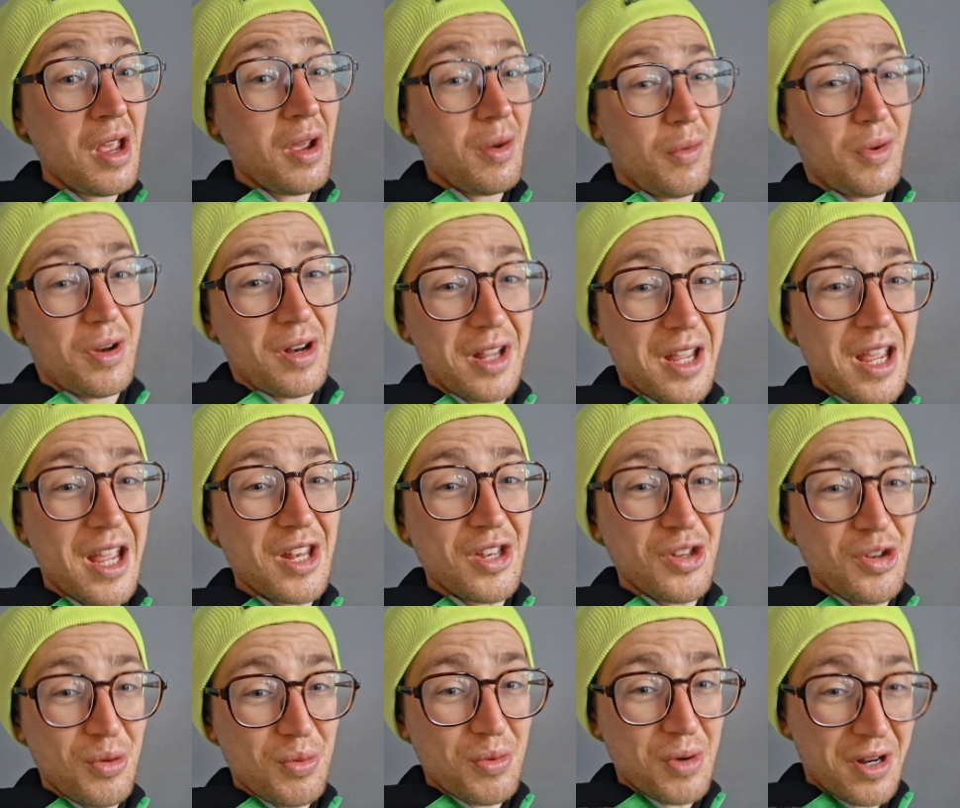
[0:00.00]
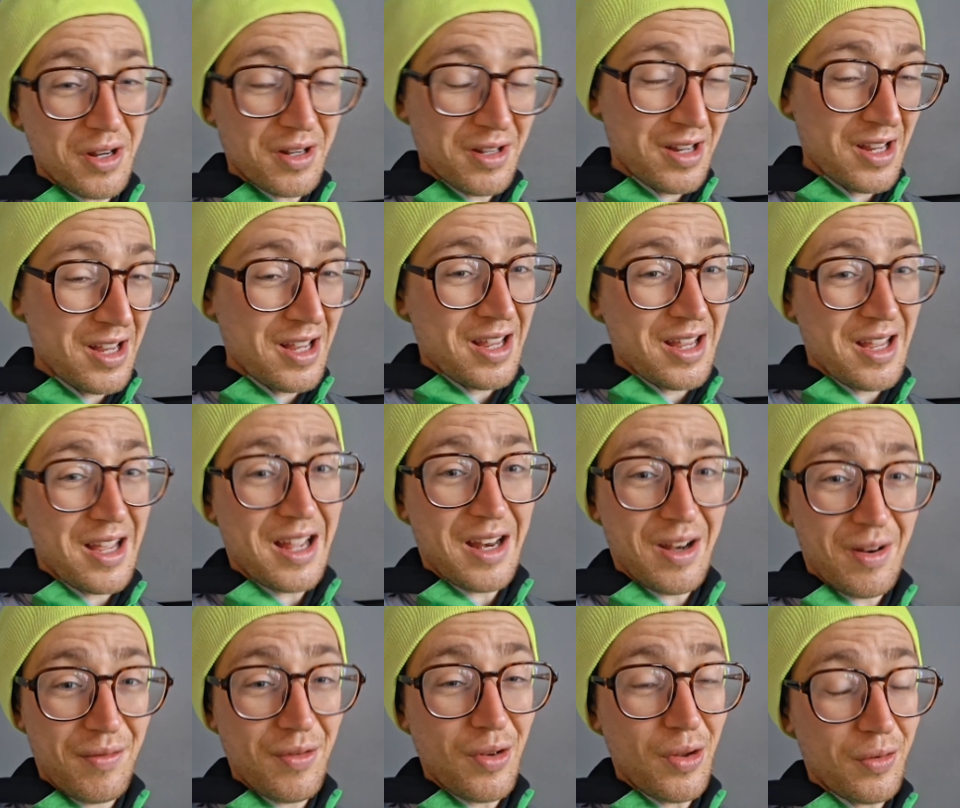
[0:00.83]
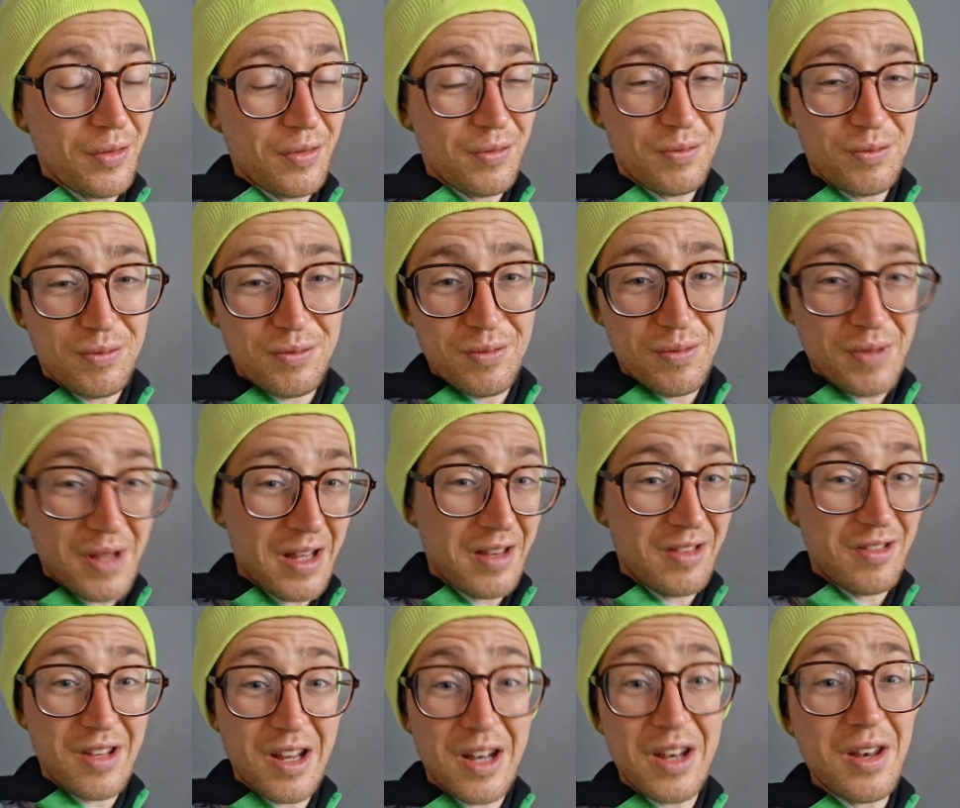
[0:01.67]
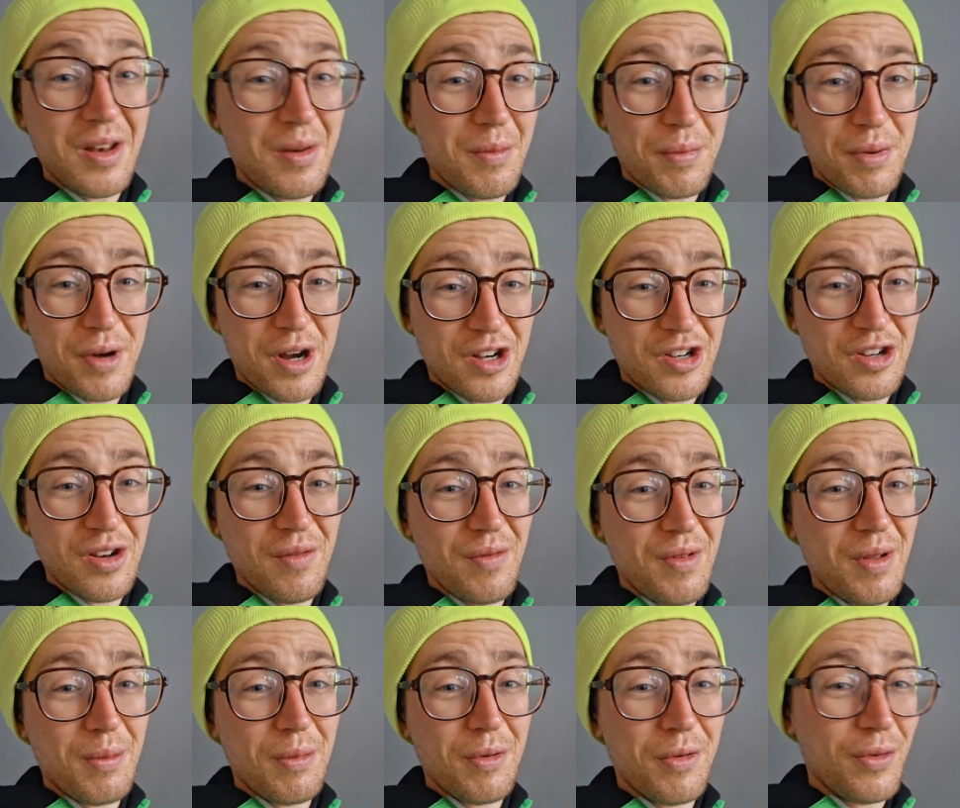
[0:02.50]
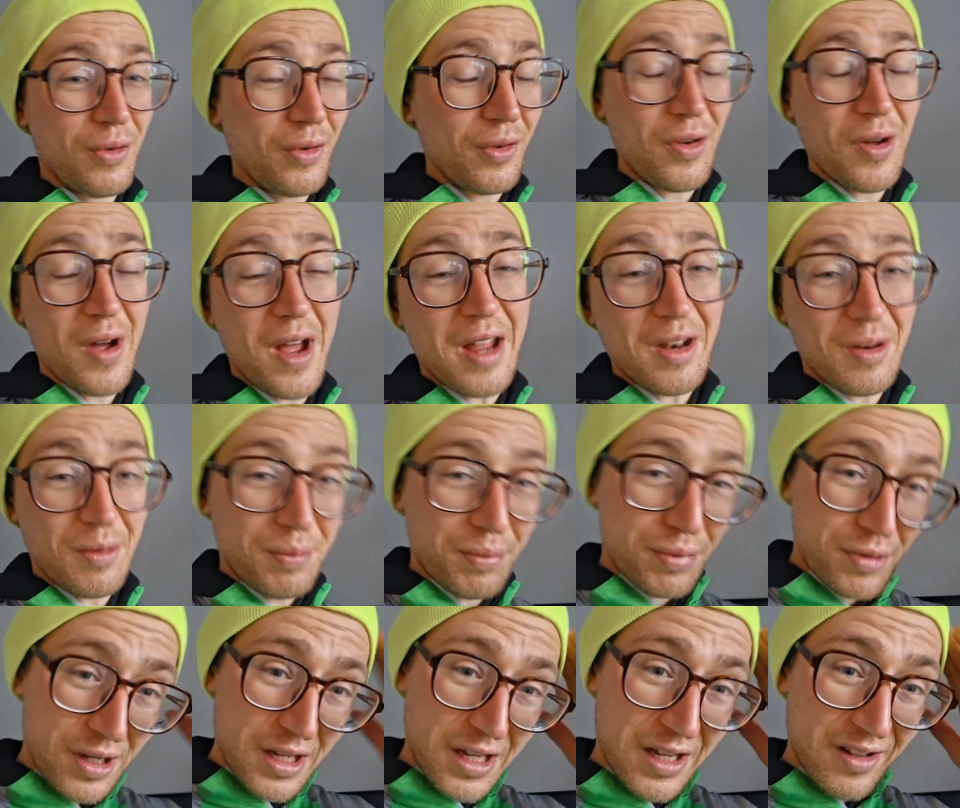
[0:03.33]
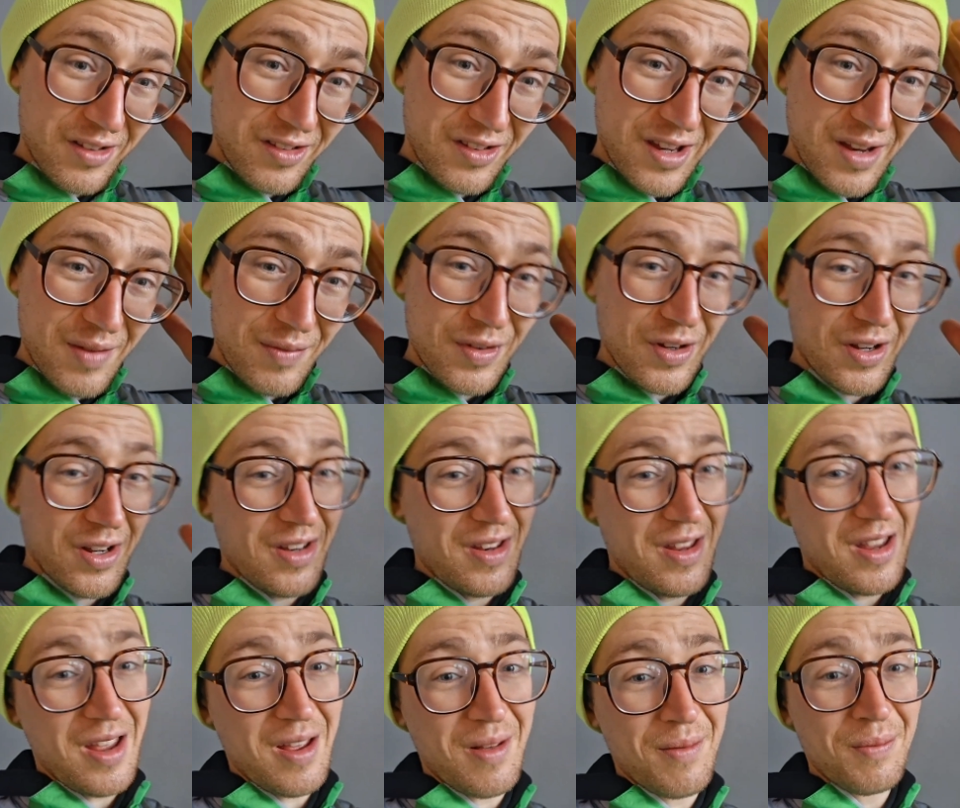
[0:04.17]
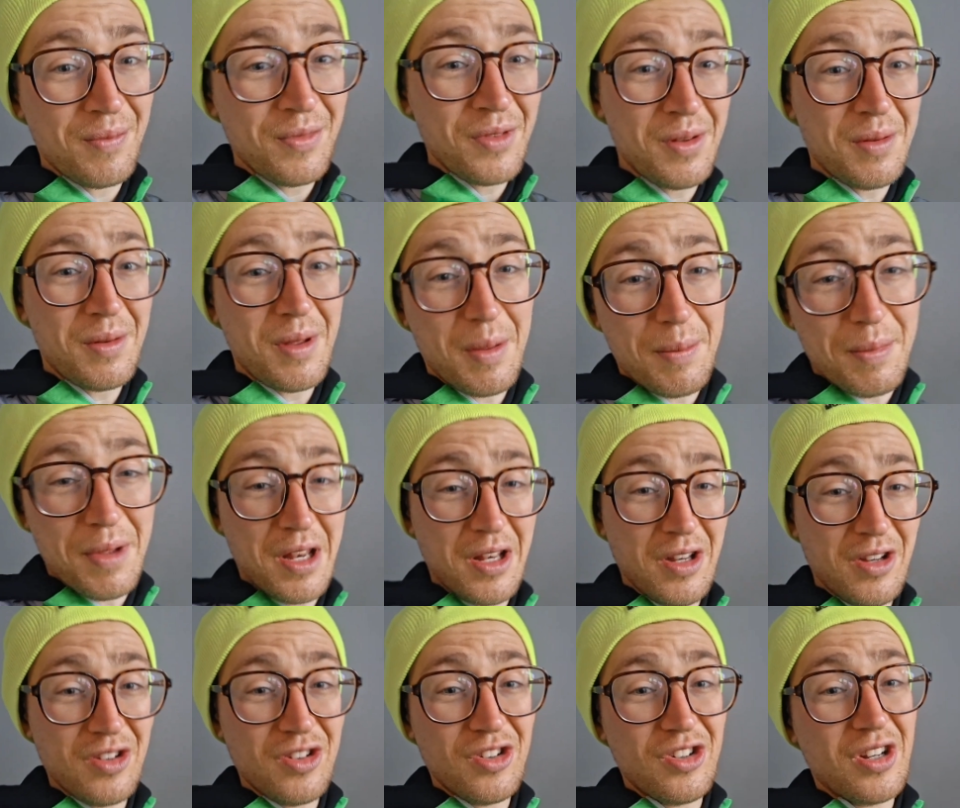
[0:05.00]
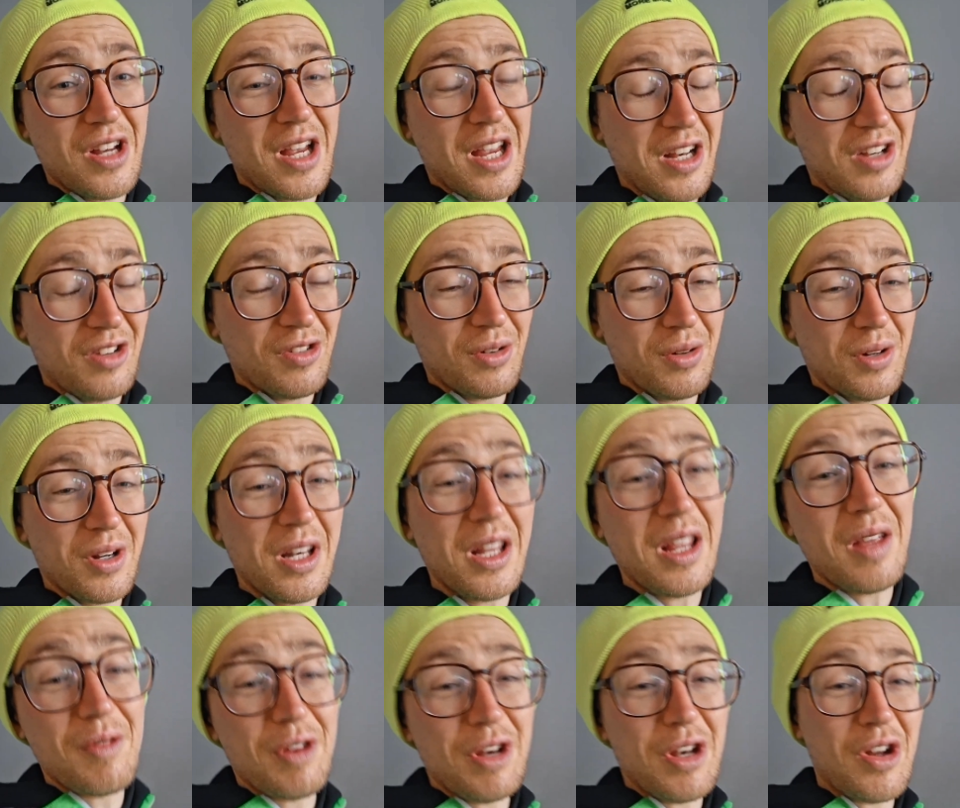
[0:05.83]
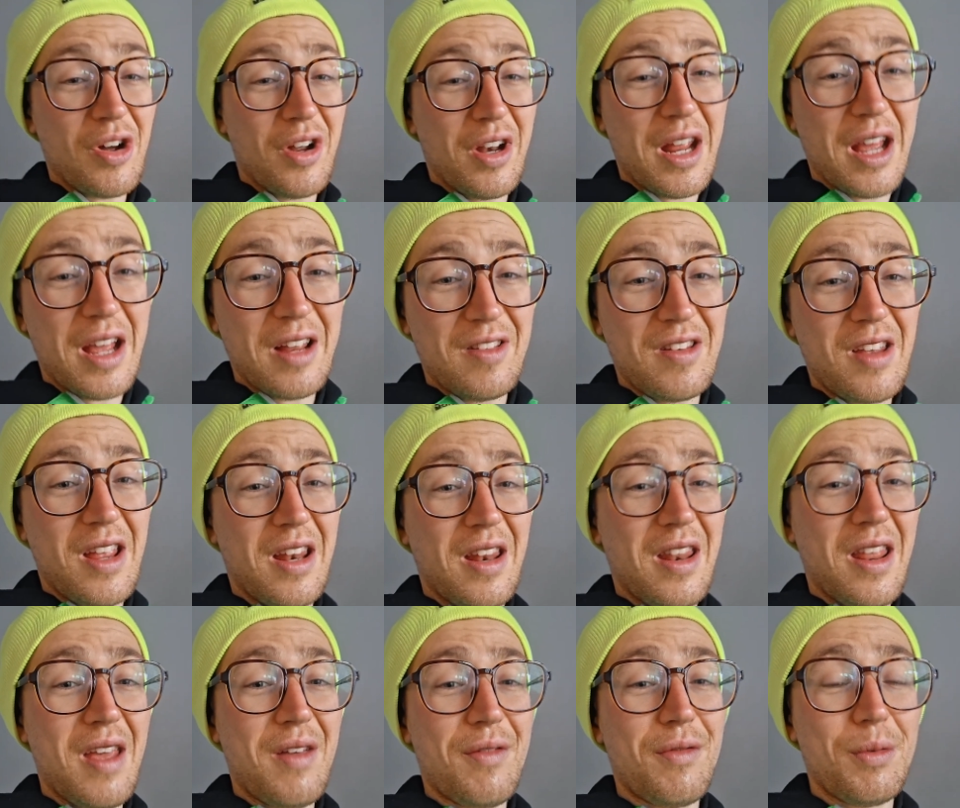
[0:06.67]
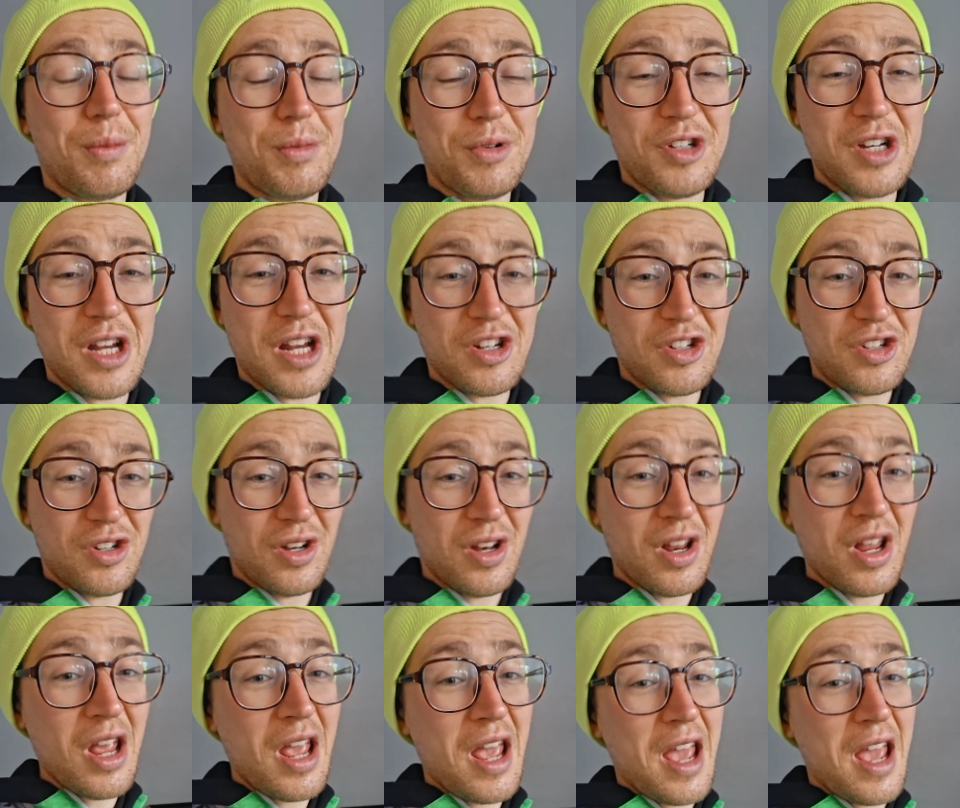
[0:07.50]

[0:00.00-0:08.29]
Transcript: When I get a new one, and I've not done an impression of it before, not had a preconceived idea, opinions change. So I'm going to give it 9 out of 10 there for projection.